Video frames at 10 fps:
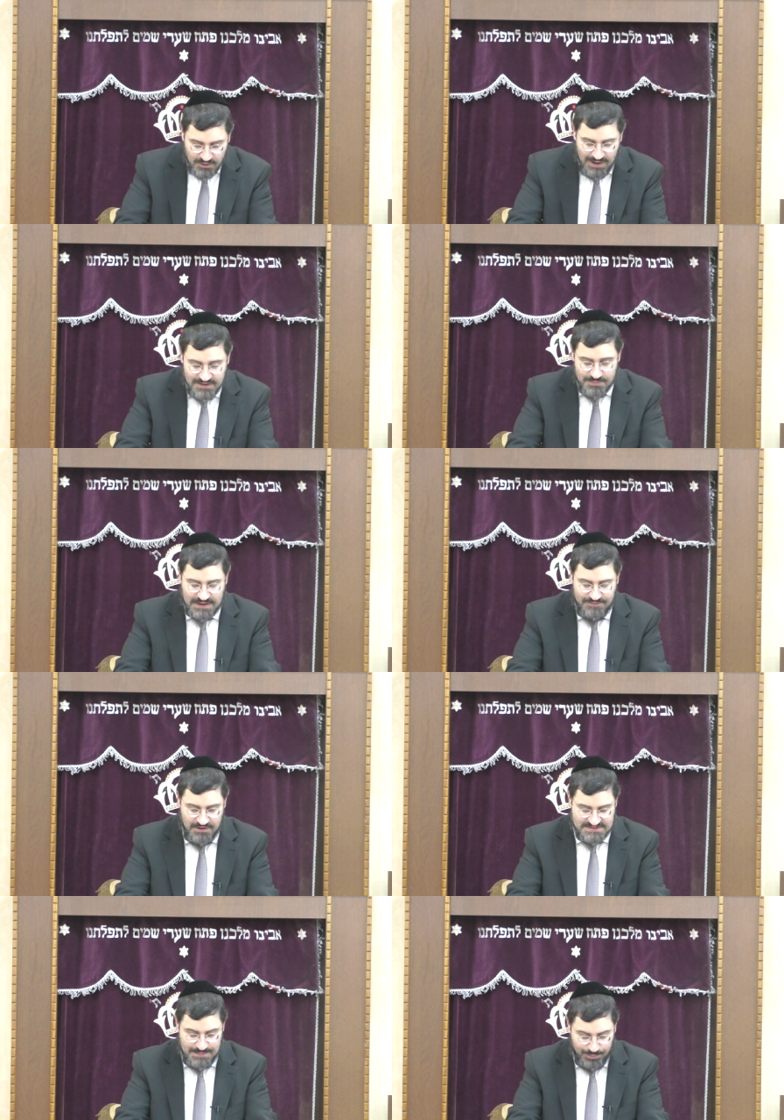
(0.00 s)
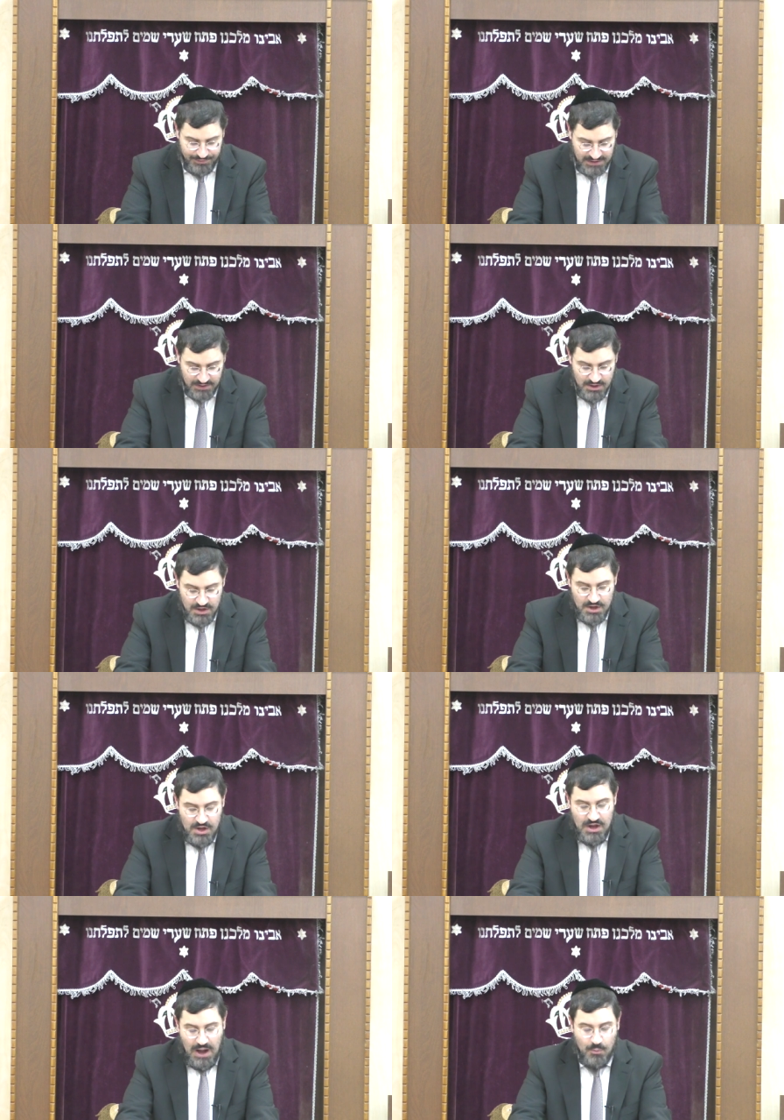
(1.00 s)
Right, let's make a very simple thing.
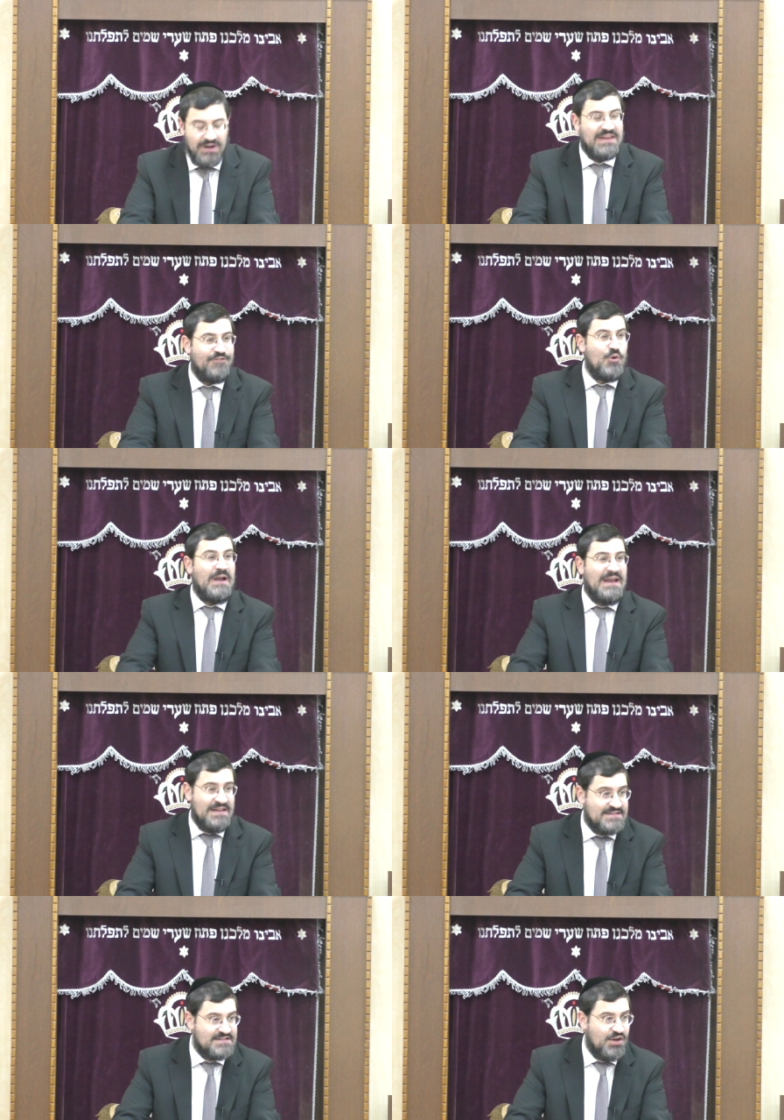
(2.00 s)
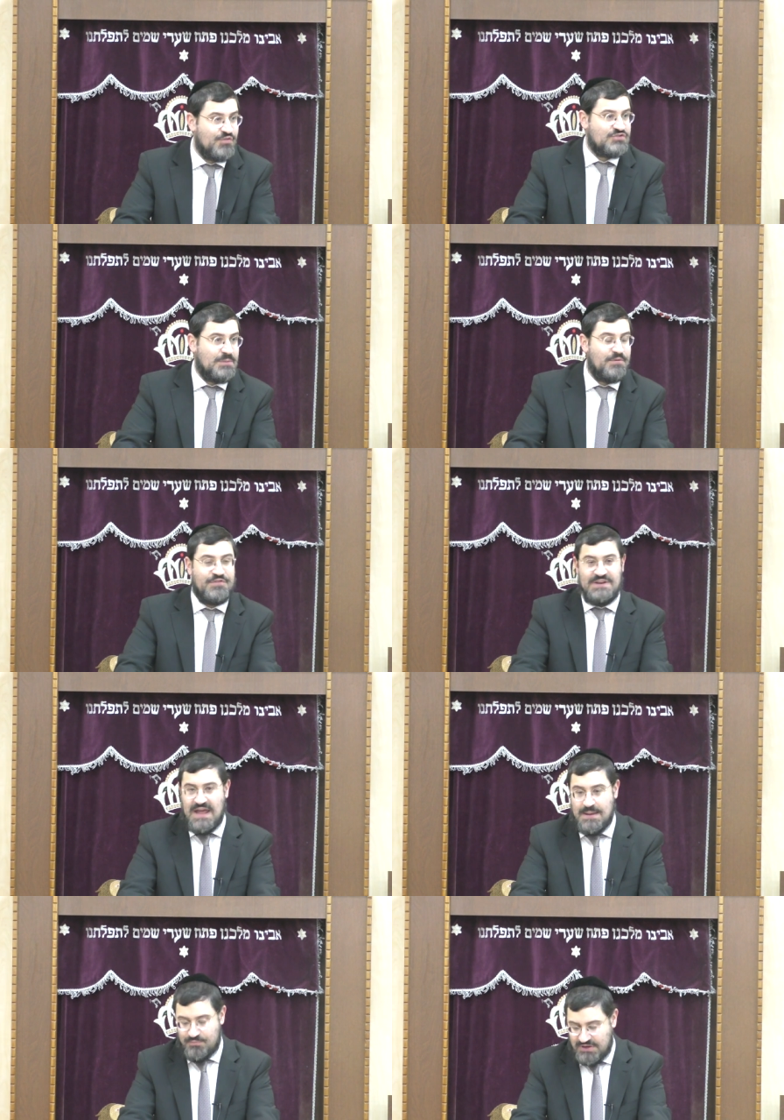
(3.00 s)
I want to give you a list of some of the
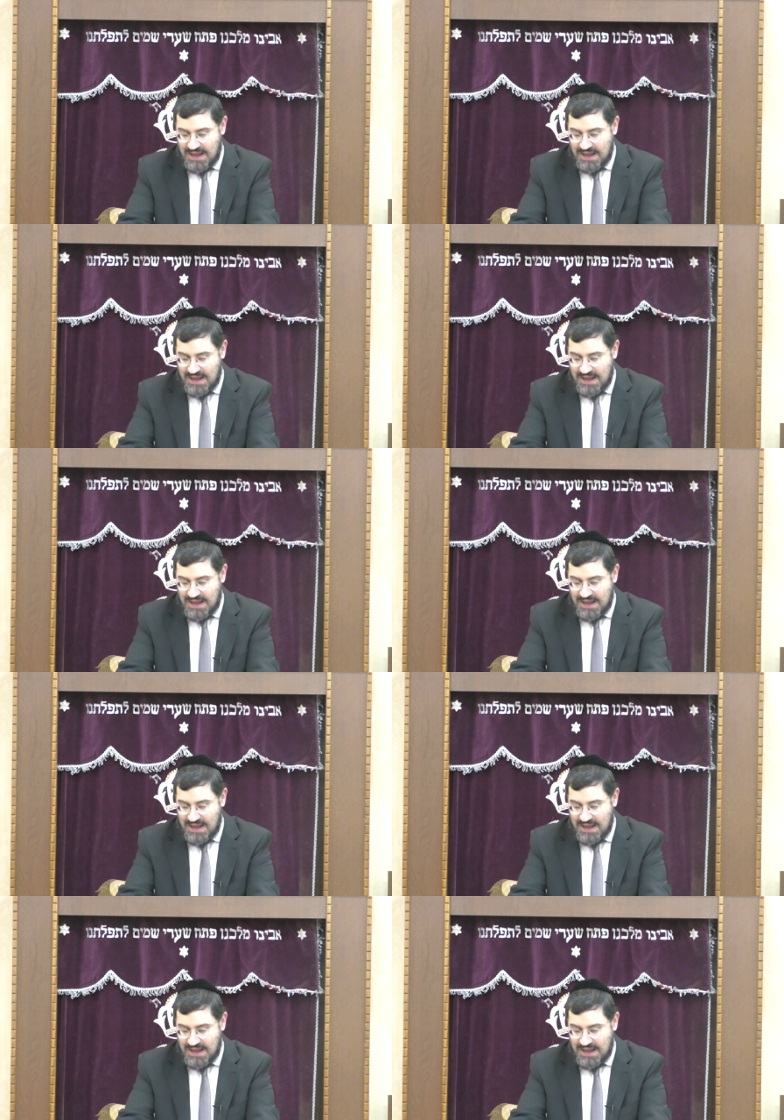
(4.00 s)
names,